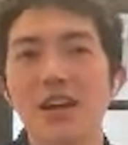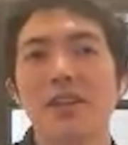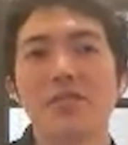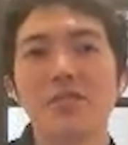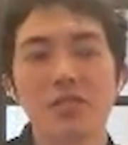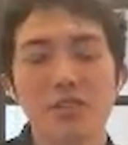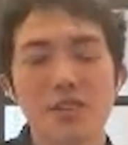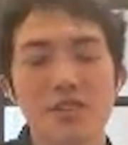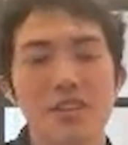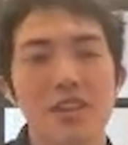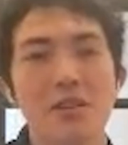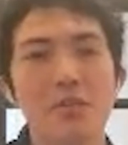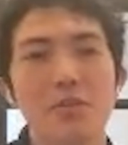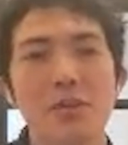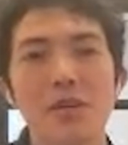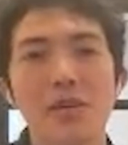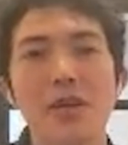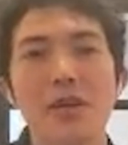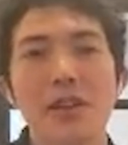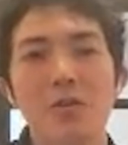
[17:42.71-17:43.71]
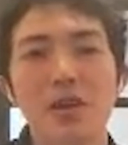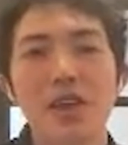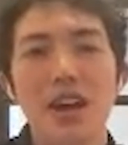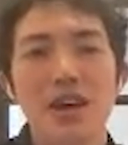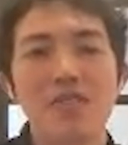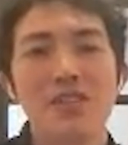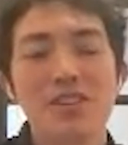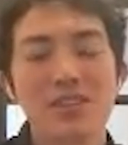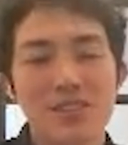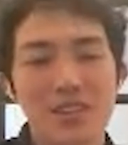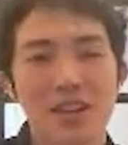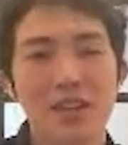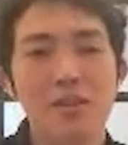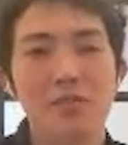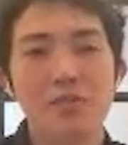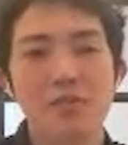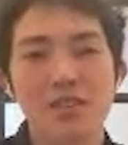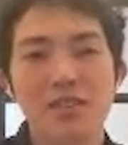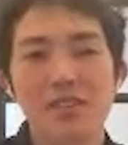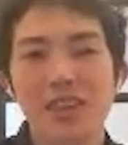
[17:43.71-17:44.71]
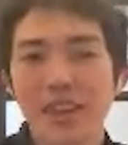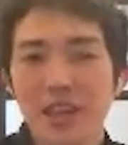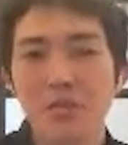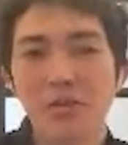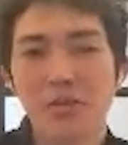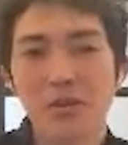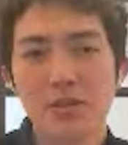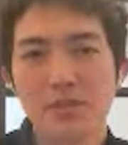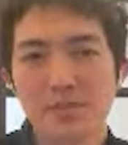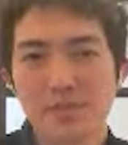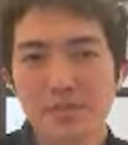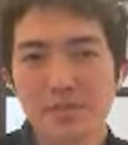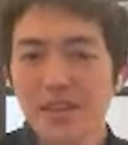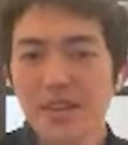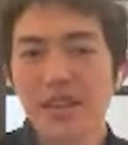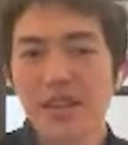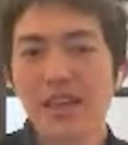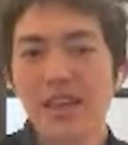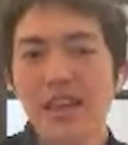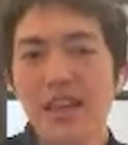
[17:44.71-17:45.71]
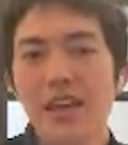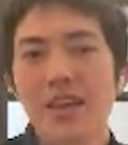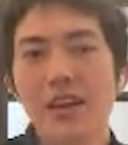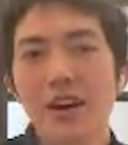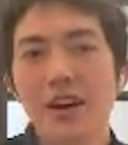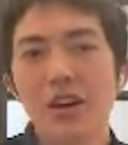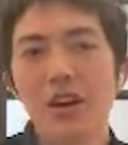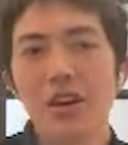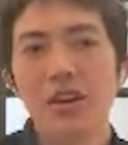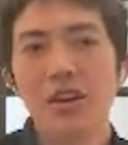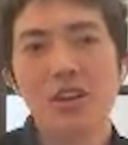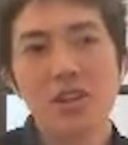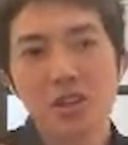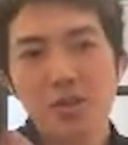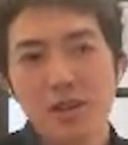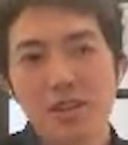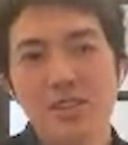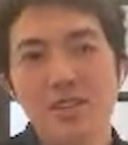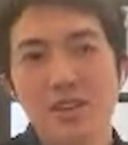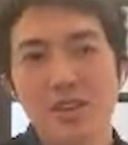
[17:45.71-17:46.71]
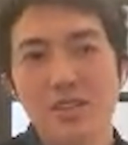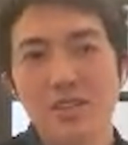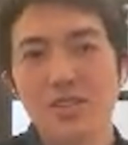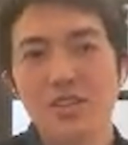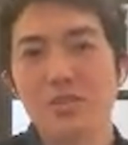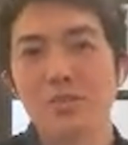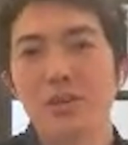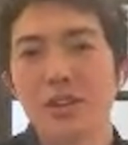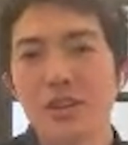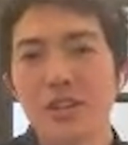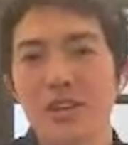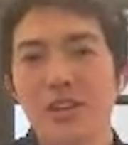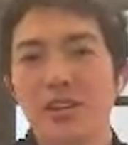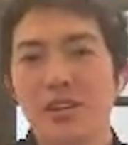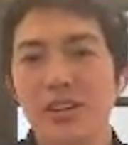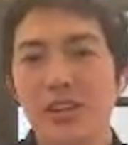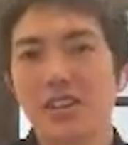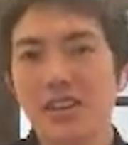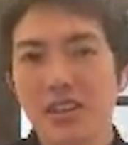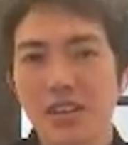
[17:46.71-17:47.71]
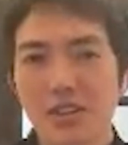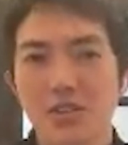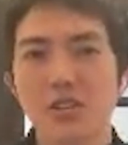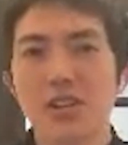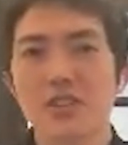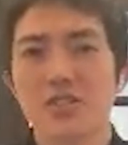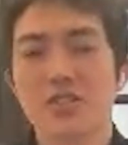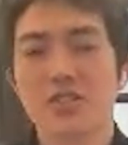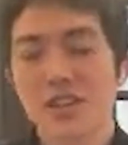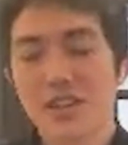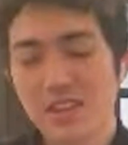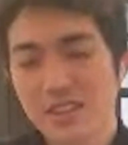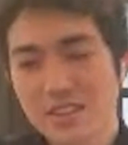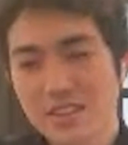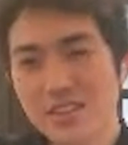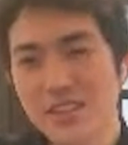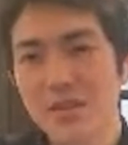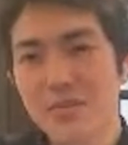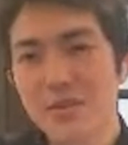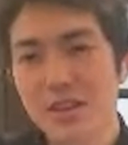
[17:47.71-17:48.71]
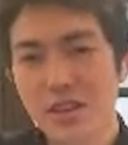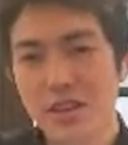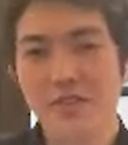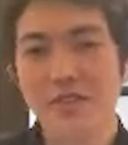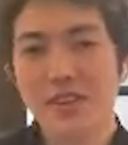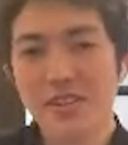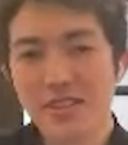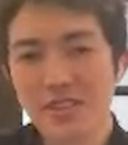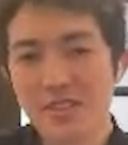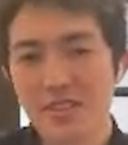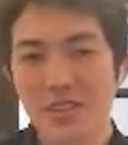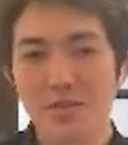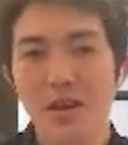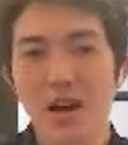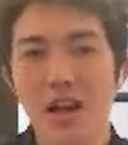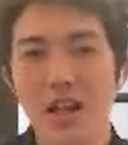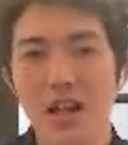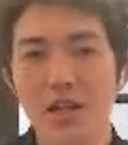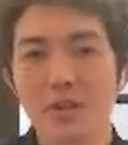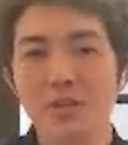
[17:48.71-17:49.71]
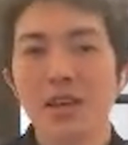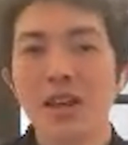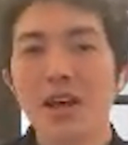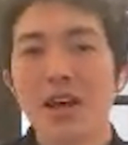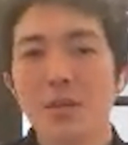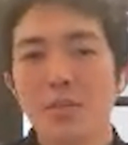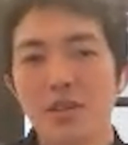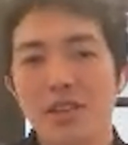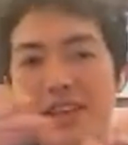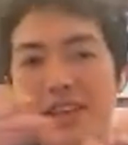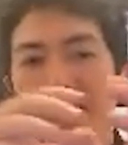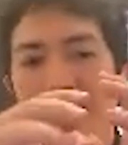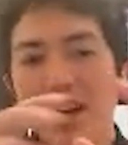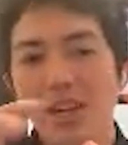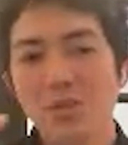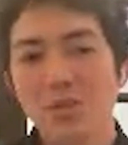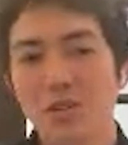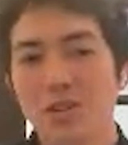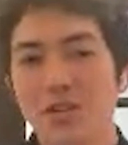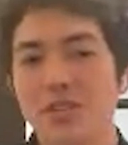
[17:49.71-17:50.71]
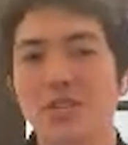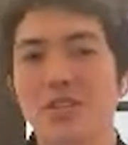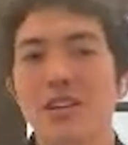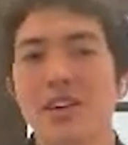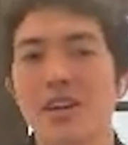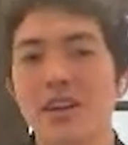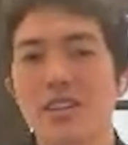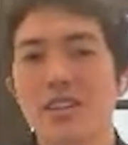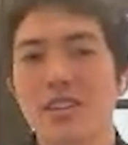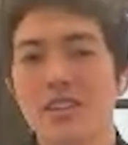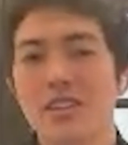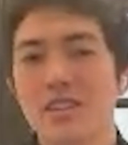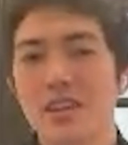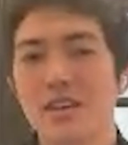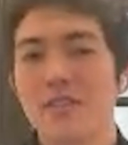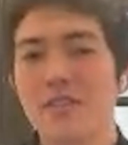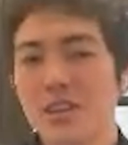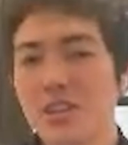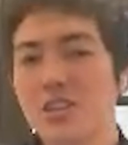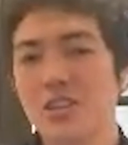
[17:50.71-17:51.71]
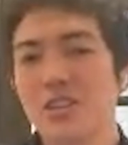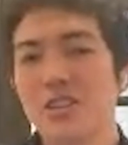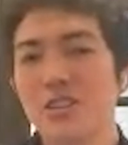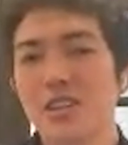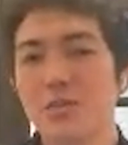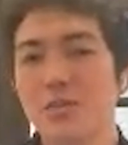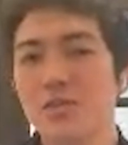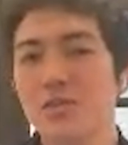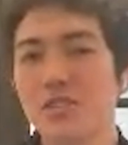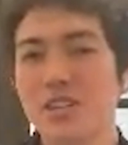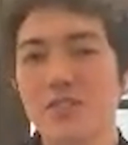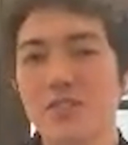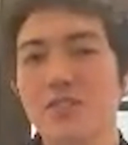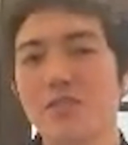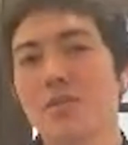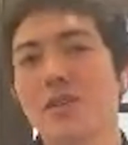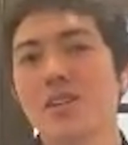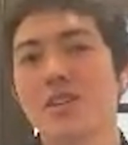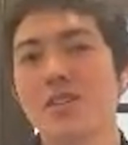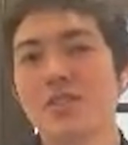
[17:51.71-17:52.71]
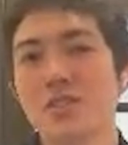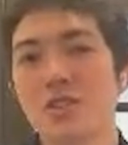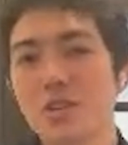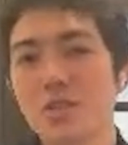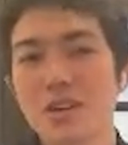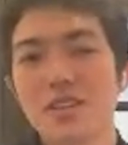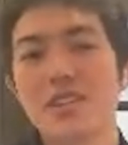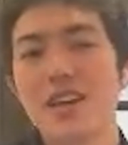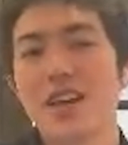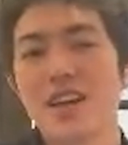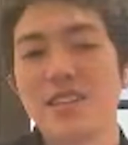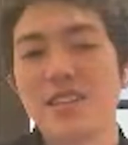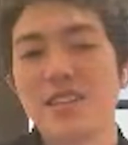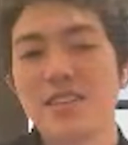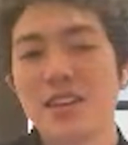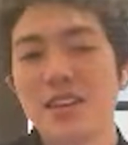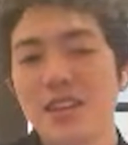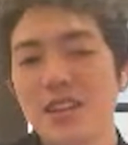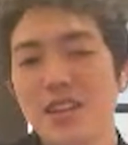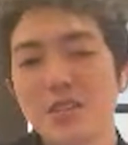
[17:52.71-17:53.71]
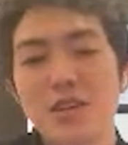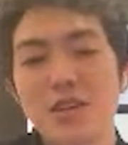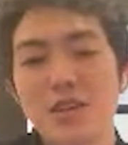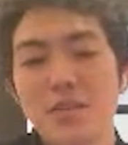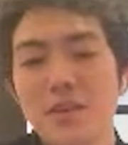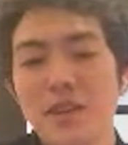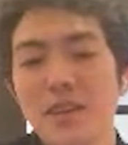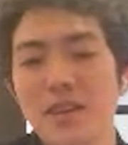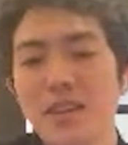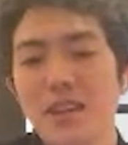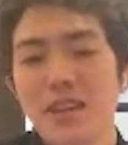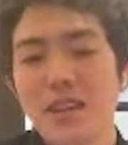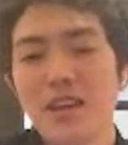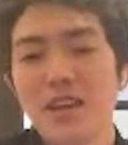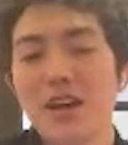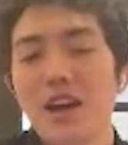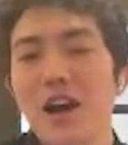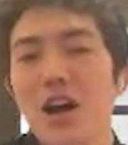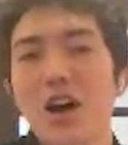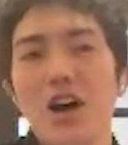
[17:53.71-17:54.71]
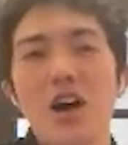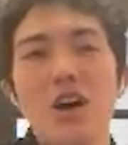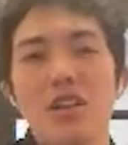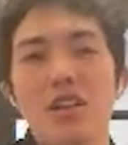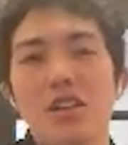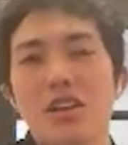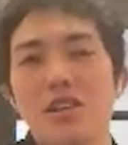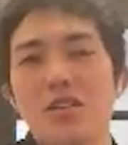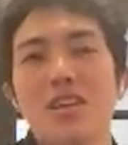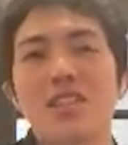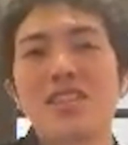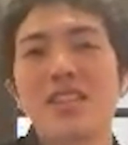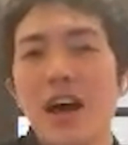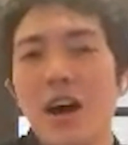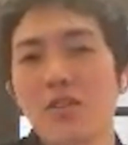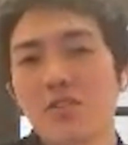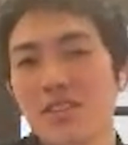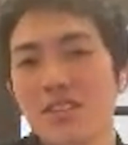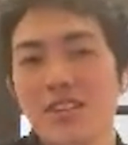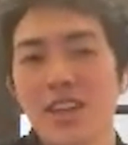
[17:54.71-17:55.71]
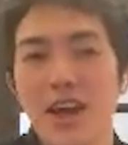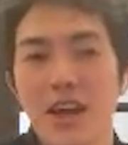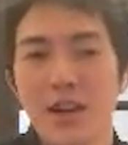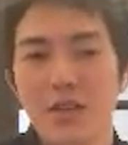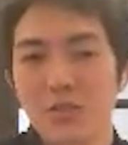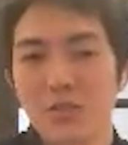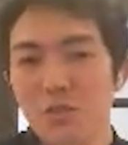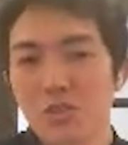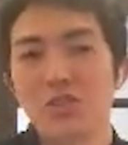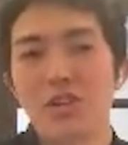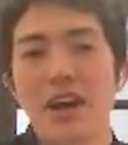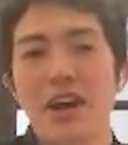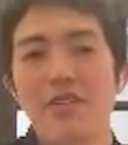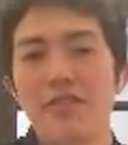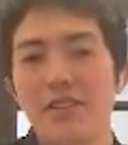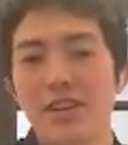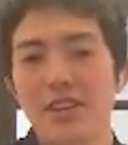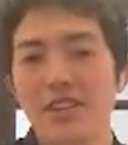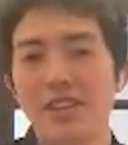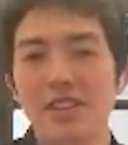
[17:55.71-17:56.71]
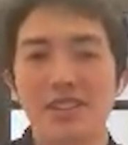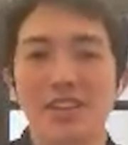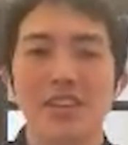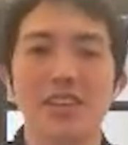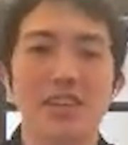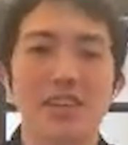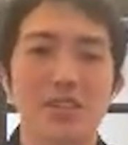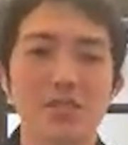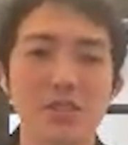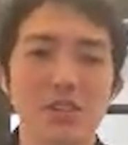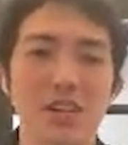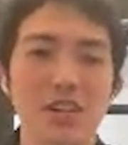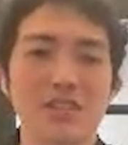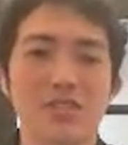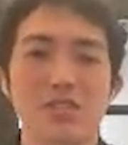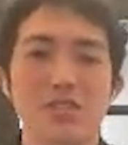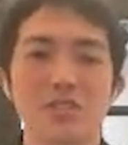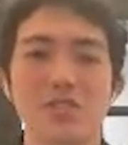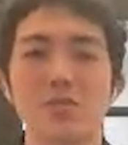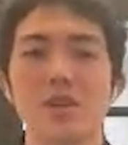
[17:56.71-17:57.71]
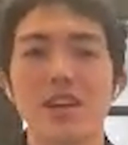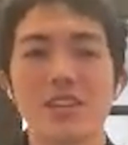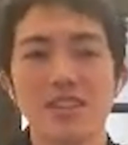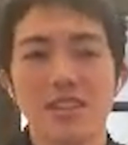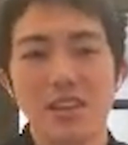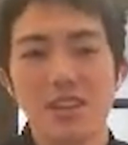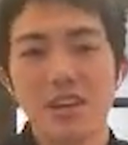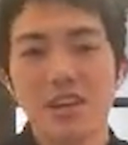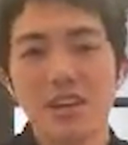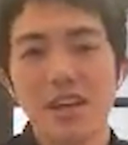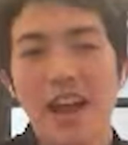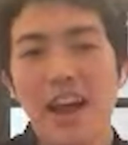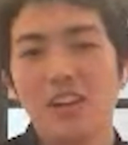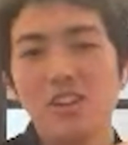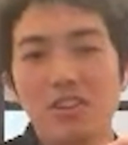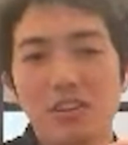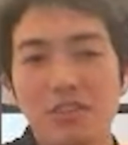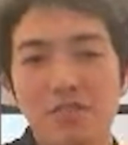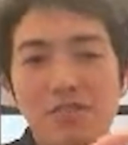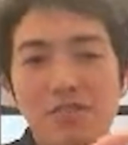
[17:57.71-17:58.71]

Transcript: For example, we have the same table in our US cluster, but in our EU cluster, like the same interface, the same columns, but the actual underlying definition of the table is different because US has like maybe like 1,000 times more traffic than the EU cluster. So we have to like actually